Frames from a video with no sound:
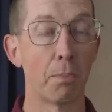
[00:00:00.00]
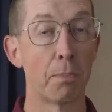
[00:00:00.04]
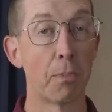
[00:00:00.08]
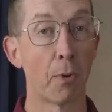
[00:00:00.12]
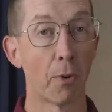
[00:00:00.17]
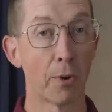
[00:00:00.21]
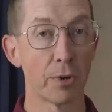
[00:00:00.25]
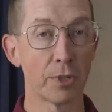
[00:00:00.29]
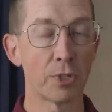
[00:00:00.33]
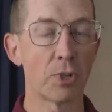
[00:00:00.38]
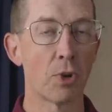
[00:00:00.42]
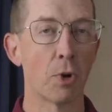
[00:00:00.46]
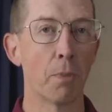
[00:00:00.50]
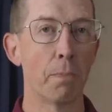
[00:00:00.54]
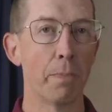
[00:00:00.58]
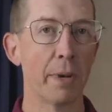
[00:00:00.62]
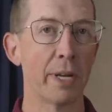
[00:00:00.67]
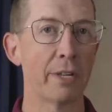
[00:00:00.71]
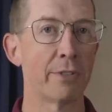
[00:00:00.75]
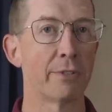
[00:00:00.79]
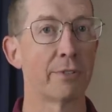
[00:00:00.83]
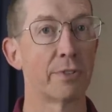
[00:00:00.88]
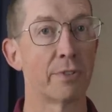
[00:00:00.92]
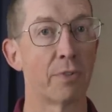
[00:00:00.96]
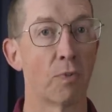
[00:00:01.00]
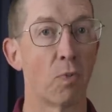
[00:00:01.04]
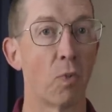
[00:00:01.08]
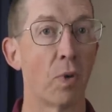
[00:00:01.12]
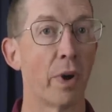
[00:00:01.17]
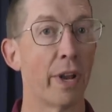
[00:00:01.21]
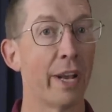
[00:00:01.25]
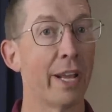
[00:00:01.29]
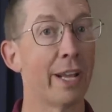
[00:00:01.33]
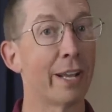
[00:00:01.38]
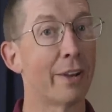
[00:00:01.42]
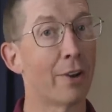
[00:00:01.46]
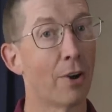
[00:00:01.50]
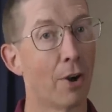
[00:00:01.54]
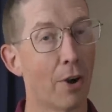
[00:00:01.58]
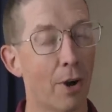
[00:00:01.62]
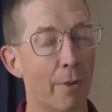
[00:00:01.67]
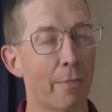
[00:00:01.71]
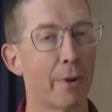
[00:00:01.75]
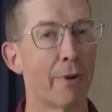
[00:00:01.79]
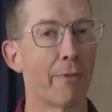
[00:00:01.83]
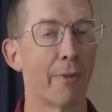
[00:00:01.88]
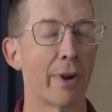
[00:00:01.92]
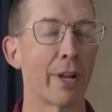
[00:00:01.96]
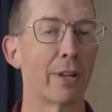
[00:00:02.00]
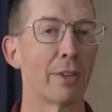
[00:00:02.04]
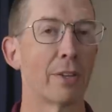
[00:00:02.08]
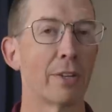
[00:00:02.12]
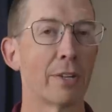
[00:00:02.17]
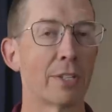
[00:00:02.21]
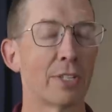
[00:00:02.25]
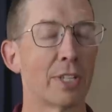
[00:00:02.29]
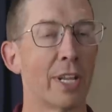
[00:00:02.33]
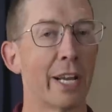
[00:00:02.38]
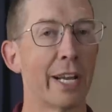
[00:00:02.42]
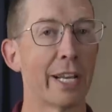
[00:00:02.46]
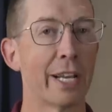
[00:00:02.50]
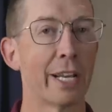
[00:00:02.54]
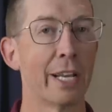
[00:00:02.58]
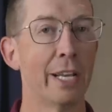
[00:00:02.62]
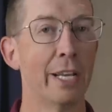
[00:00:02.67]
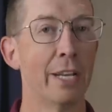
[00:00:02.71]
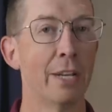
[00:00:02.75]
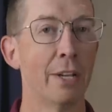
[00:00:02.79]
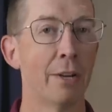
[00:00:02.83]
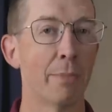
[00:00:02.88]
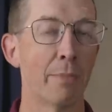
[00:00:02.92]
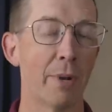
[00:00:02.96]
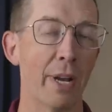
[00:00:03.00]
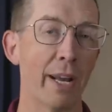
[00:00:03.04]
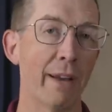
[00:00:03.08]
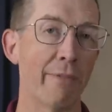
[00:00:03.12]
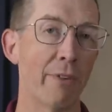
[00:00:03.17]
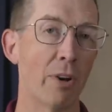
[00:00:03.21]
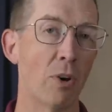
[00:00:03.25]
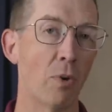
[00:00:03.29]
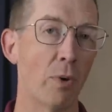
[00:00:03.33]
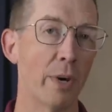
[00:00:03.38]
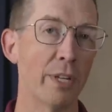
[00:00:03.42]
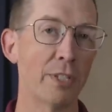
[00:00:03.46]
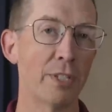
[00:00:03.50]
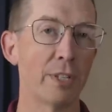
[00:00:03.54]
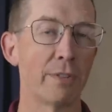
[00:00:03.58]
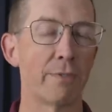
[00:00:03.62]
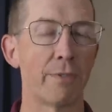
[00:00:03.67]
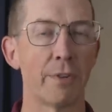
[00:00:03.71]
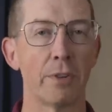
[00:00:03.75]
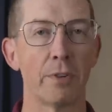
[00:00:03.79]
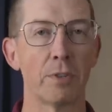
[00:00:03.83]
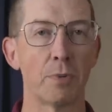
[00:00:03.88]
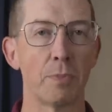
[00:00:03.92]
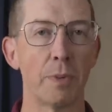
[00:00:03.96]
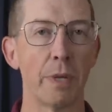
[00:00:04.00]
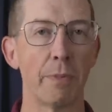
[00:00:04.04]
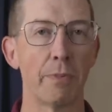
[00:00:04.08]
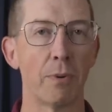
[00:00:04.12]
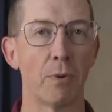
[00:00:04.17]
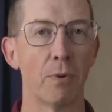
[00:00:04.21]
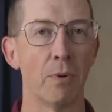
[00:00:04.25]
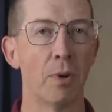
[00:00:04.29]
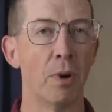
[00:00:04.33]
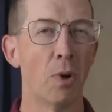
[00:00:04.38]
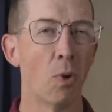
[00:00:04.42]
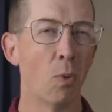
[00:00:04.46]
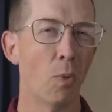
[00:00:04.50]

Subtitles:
borescope pictures of what a carbon ring looks like, but I have a question for those people.